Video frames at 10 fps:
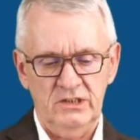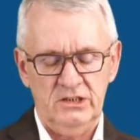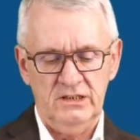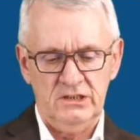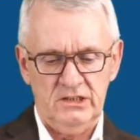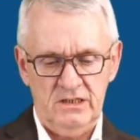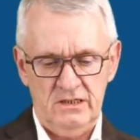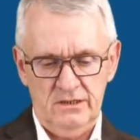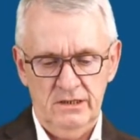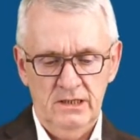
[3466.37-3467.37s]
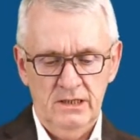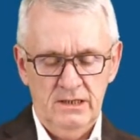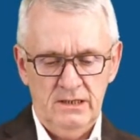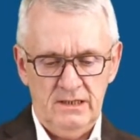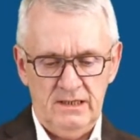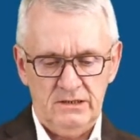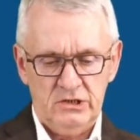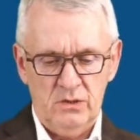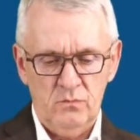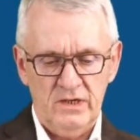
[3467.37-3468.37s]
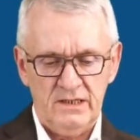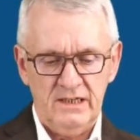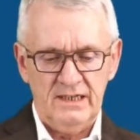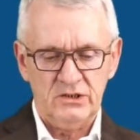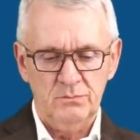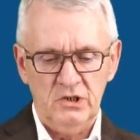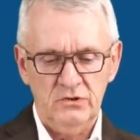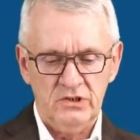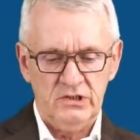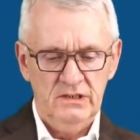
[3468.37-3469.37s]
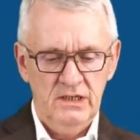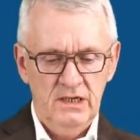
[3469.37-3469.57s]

which is somewhere next month.